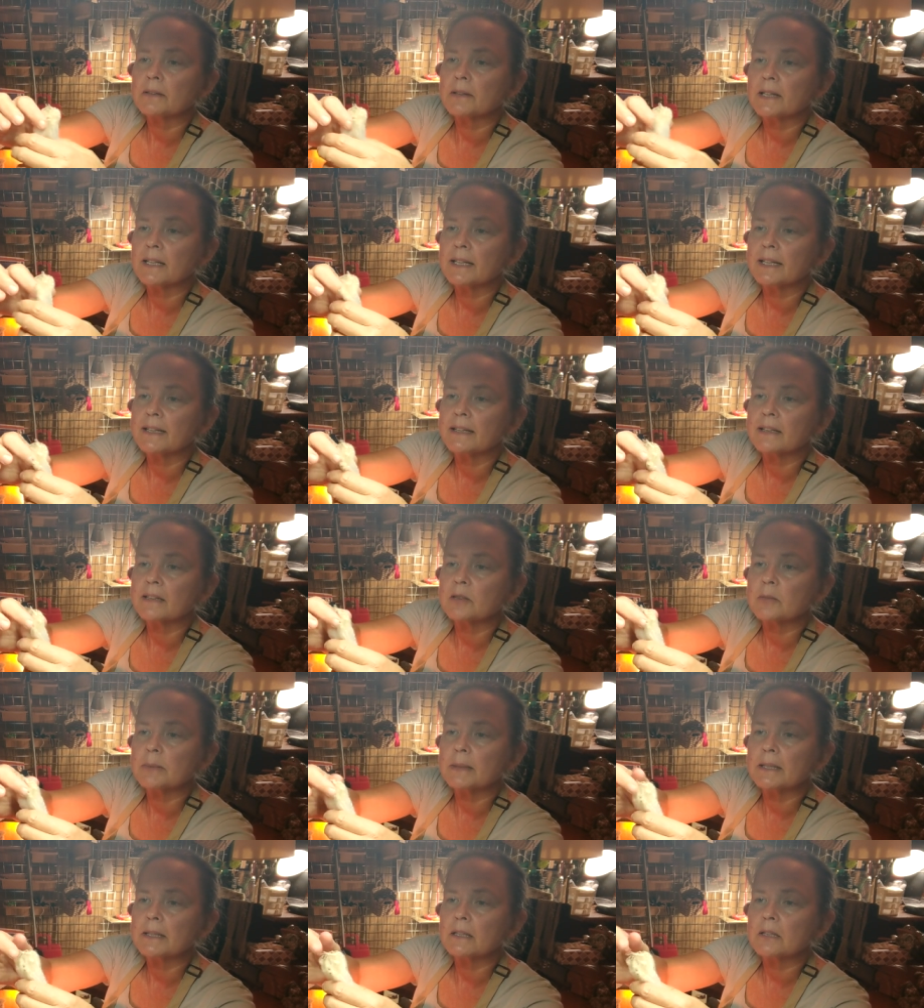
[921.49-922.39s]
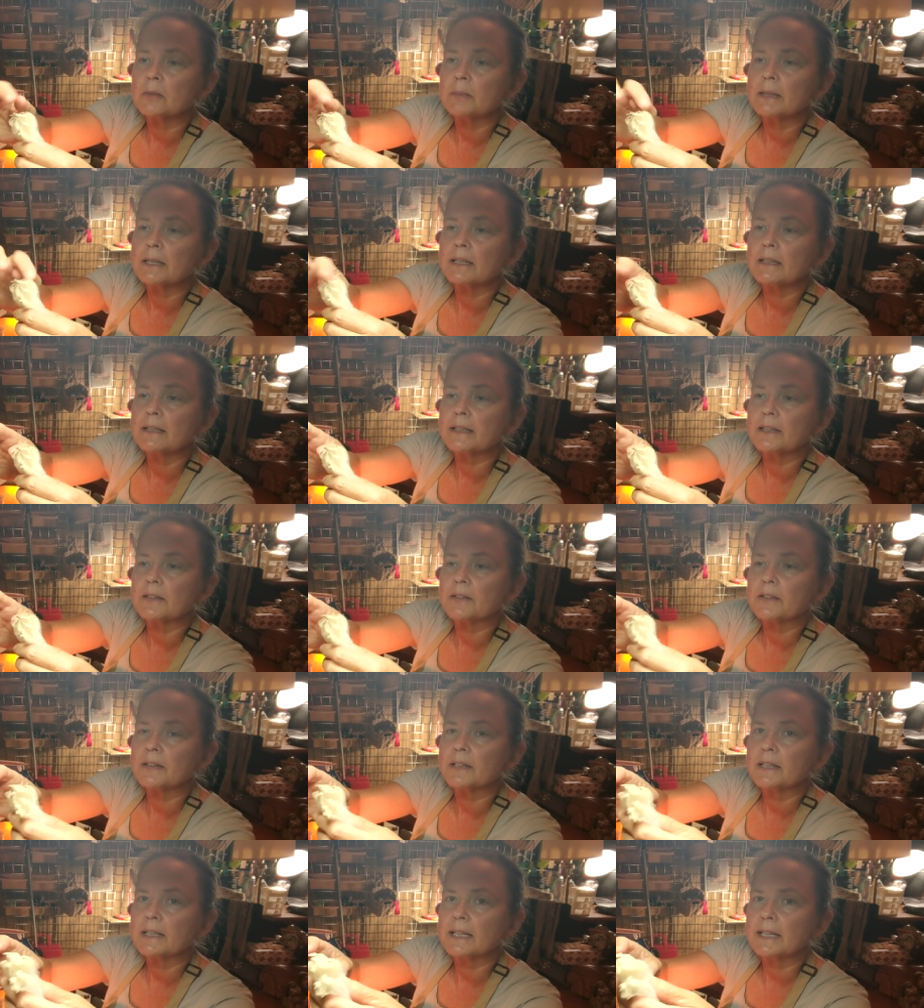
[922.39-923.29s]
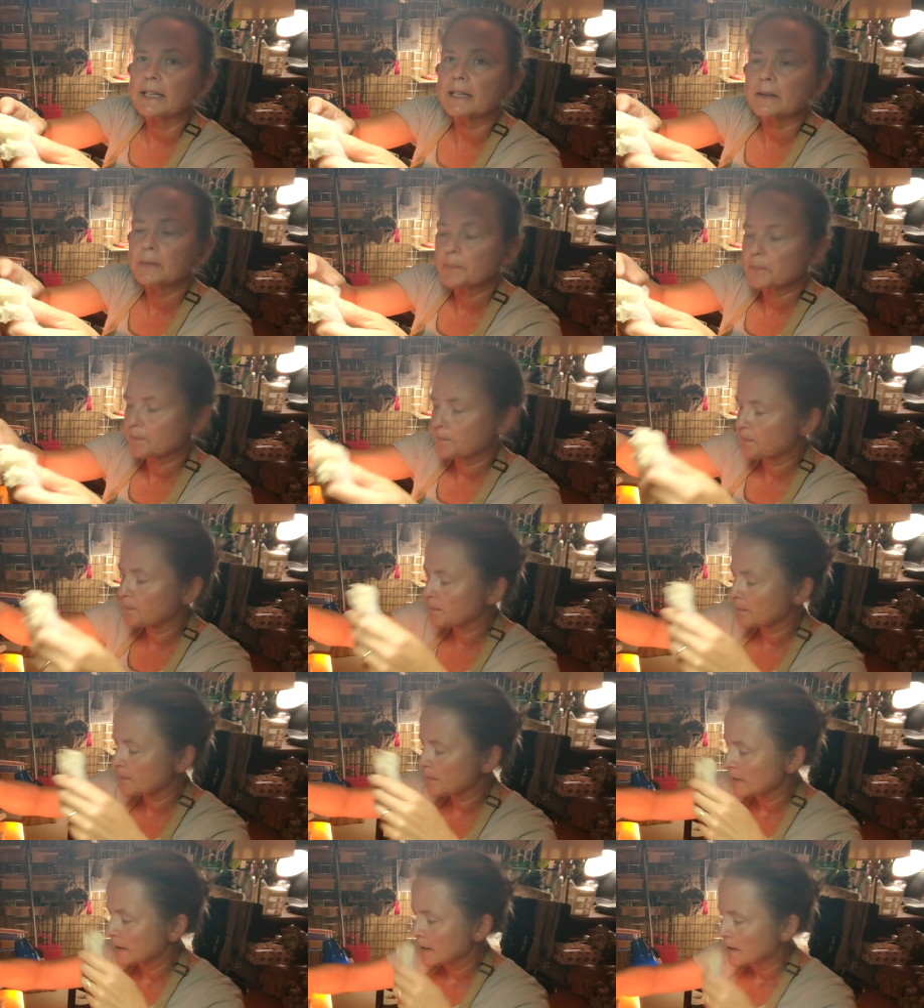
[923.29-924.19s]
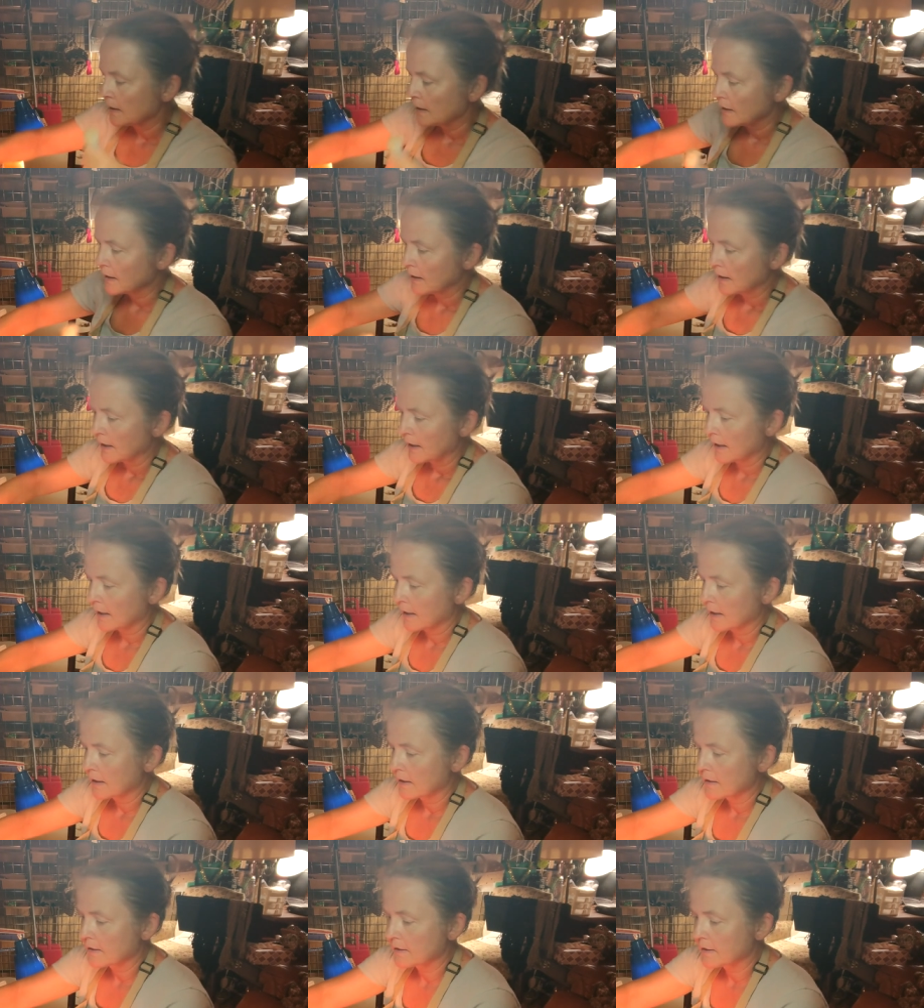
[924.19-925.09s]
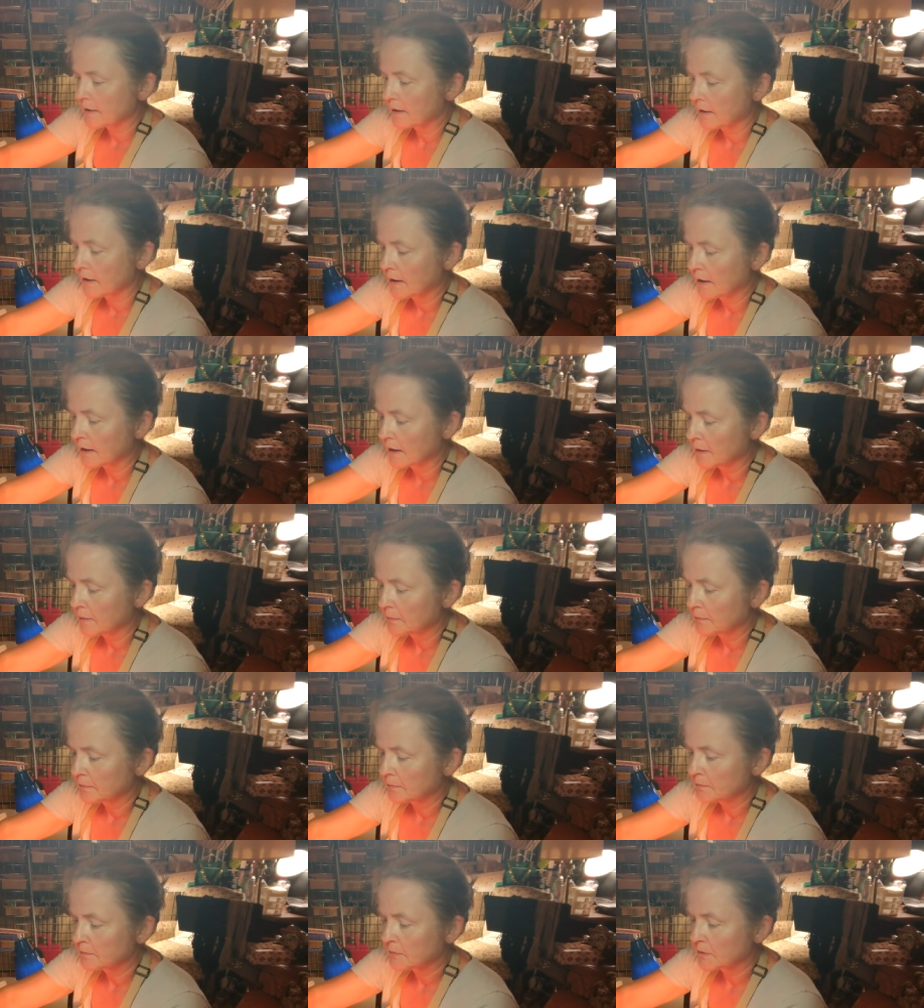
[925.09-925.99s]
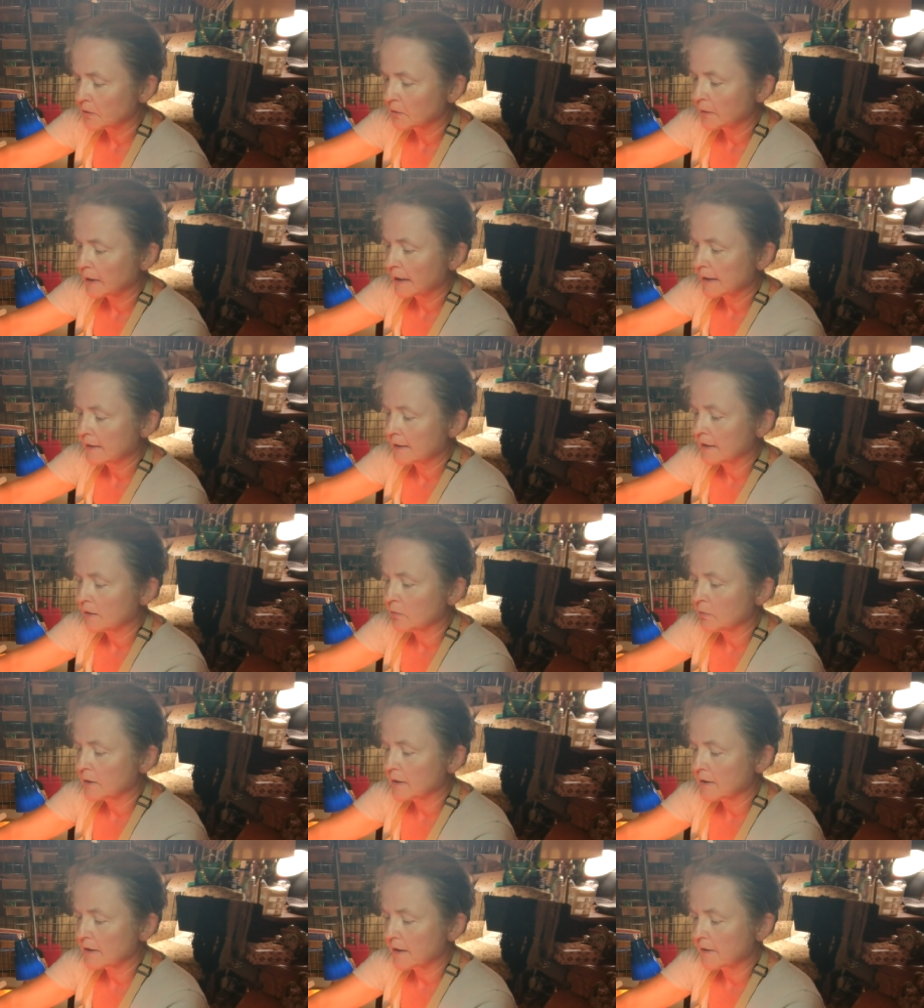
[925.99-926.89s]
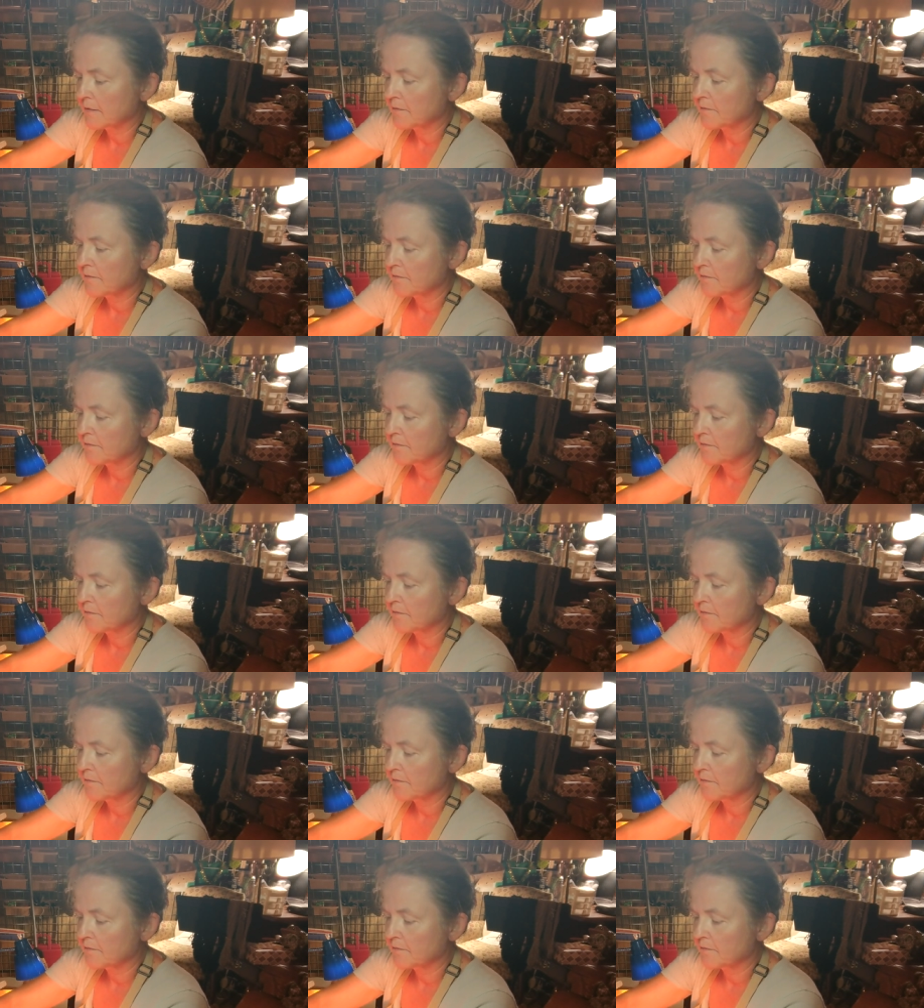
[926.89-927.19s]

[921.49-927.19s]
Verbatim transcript: I'd like it to be a little bit cleaner than that. And um, so what I did was I